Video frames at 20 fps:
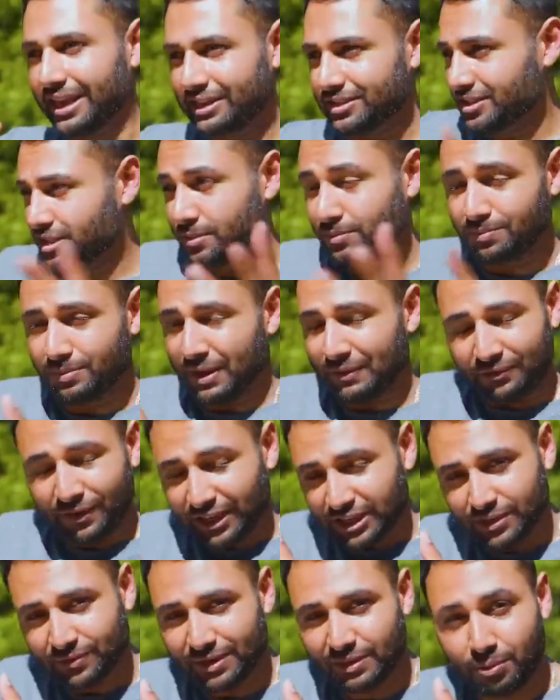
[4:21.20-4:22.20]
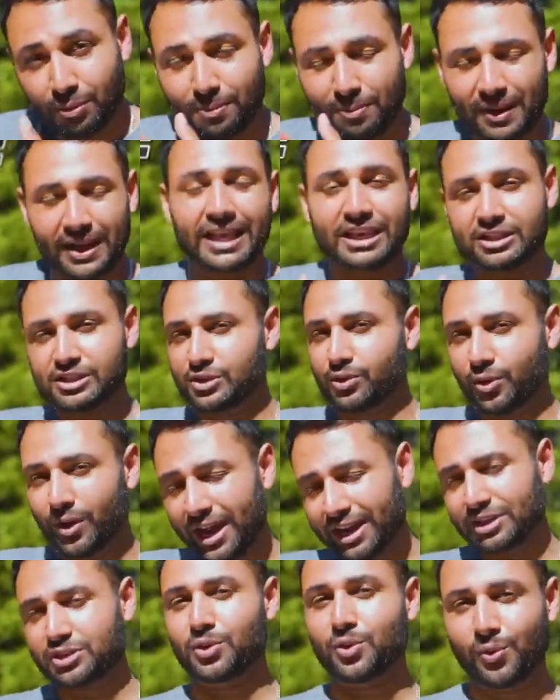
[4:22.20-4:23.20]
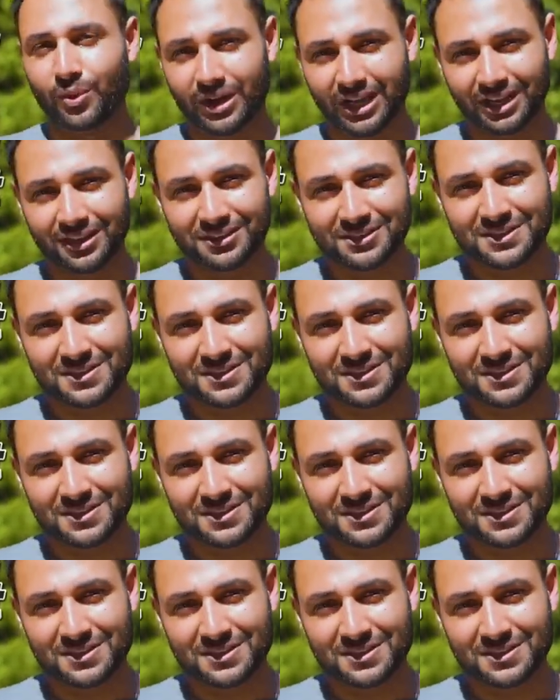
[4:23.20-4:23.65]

is to effectively replace your actual wallet.